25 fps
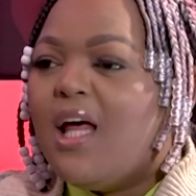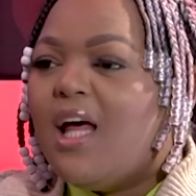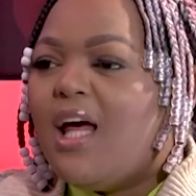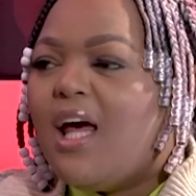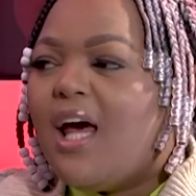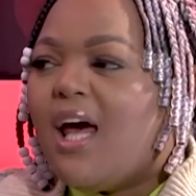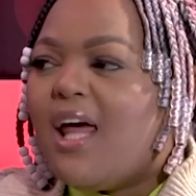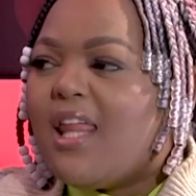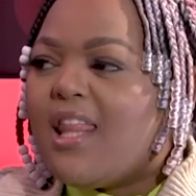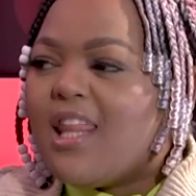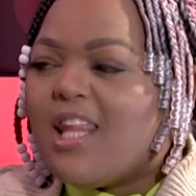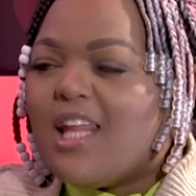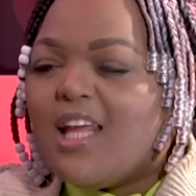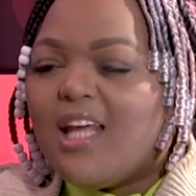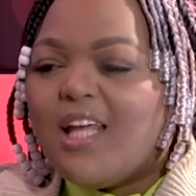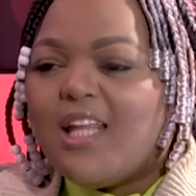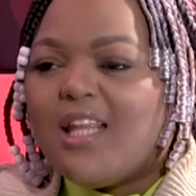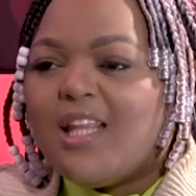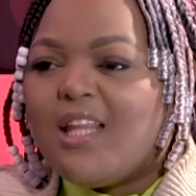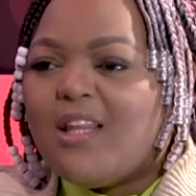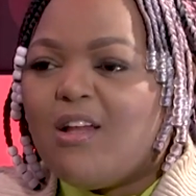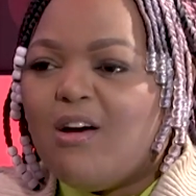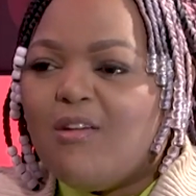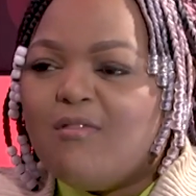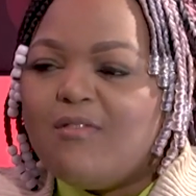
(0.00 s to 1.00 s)
And
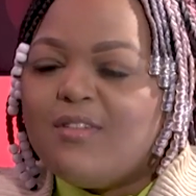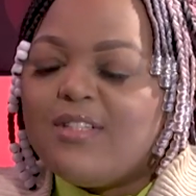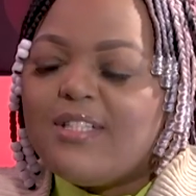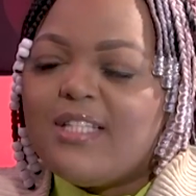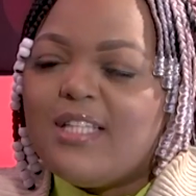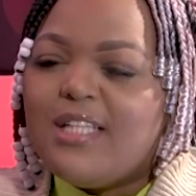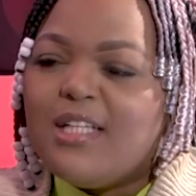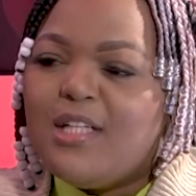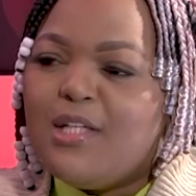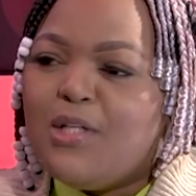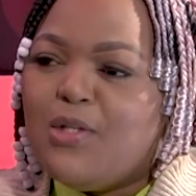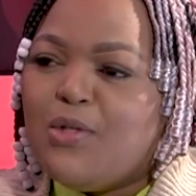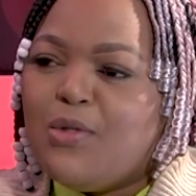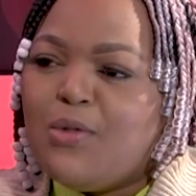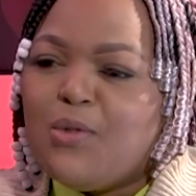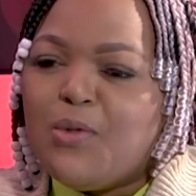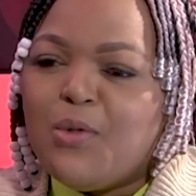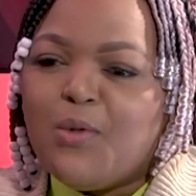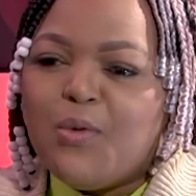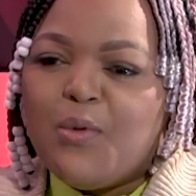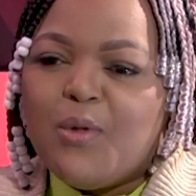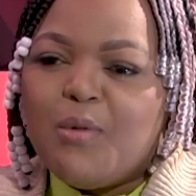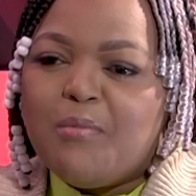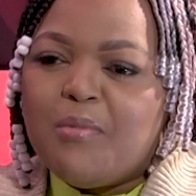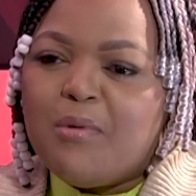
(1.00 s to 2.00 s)
then obviously,
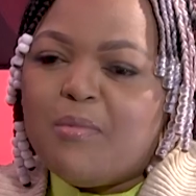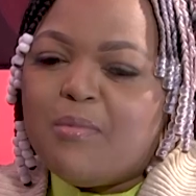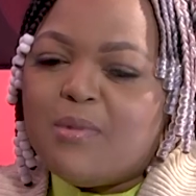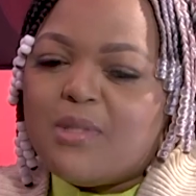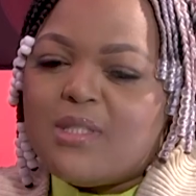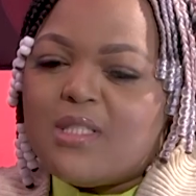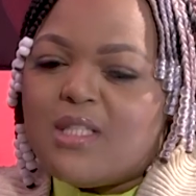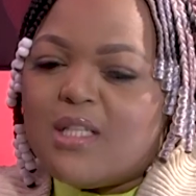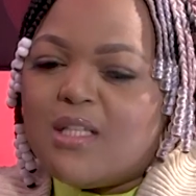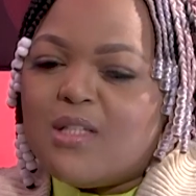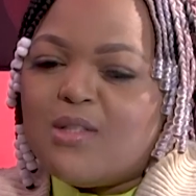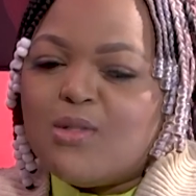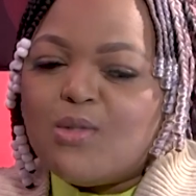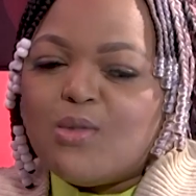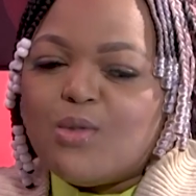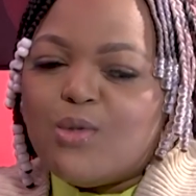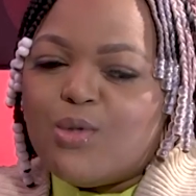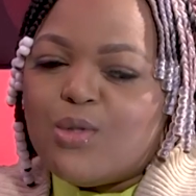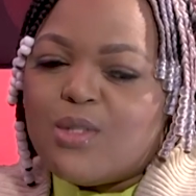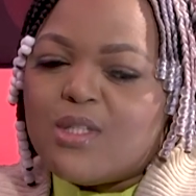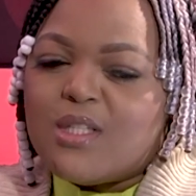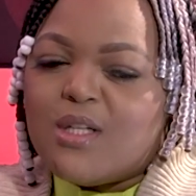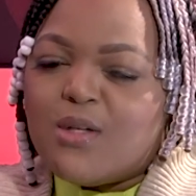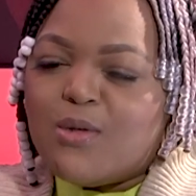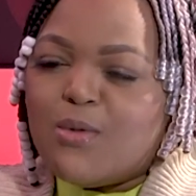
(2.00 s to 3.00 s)
when people say
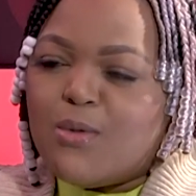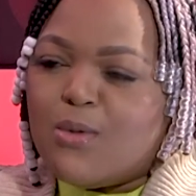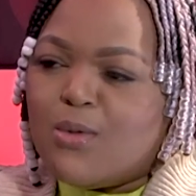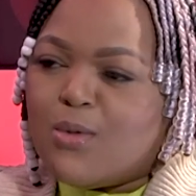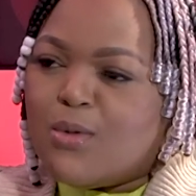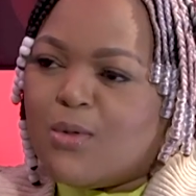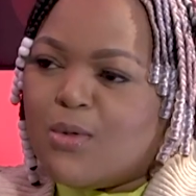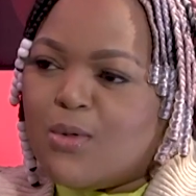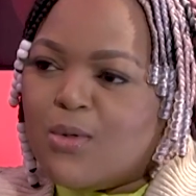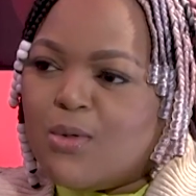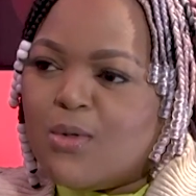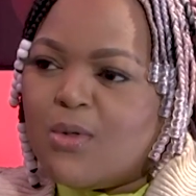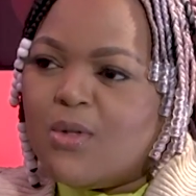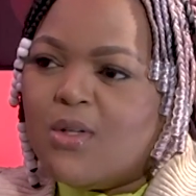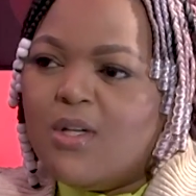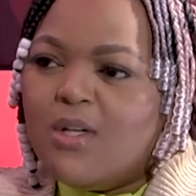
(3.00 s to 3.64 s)
Togoza Koko,